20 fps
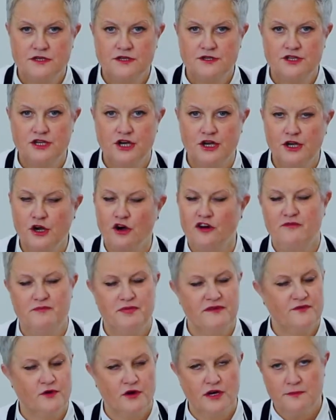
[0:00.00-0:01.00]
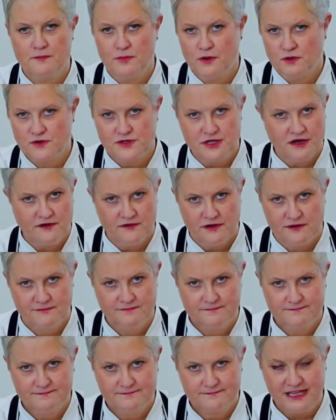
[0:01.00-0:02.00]
turn it off before it boils over.
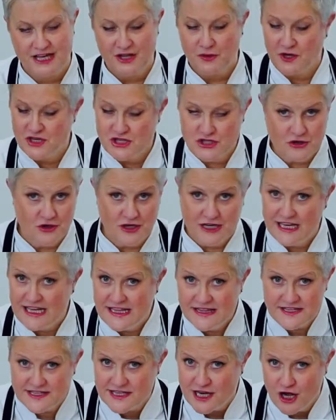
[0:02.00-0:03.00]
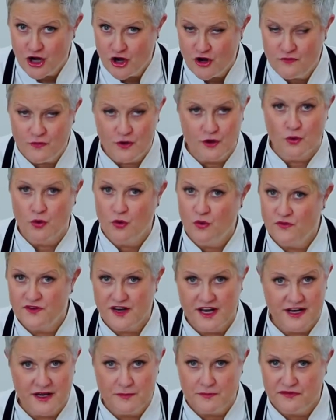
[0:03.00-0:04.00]
Otherwise you've got to clean the stove. We've all
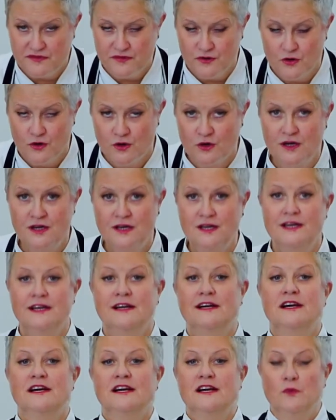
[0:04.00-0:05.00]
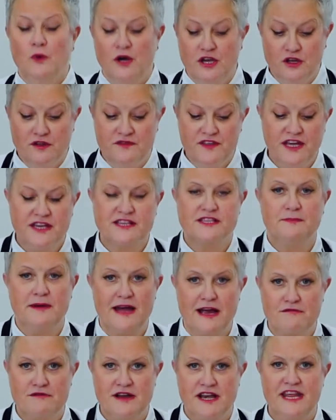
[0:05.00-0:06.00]
done it before. When you think it's
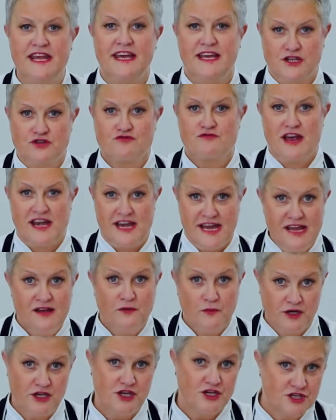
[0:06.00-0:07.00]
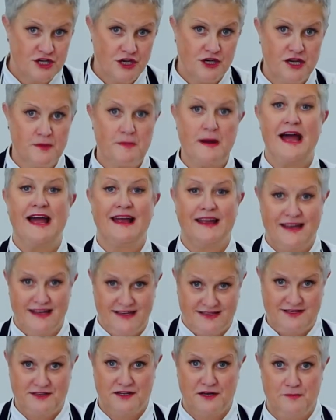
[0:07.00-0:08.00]
about ready, it's ready. When you turn your back,
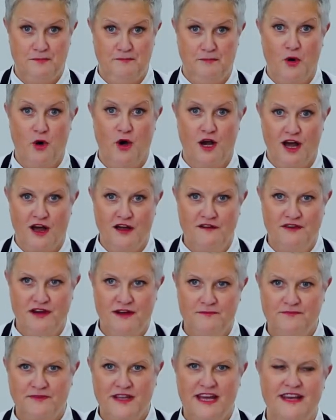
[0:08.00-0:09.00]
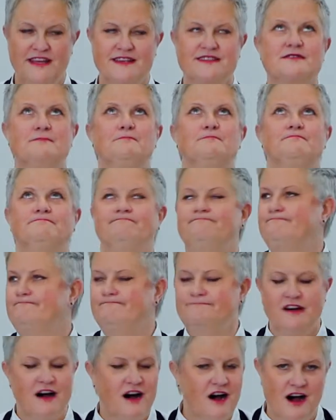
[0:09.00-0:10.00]
it's going to boil over, and it's
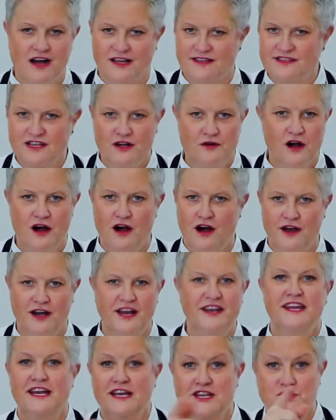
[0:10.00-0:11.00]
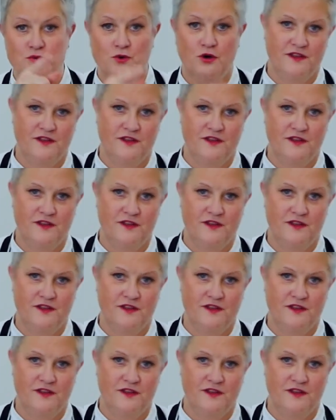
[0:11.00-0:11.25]
so hard. I nearly swore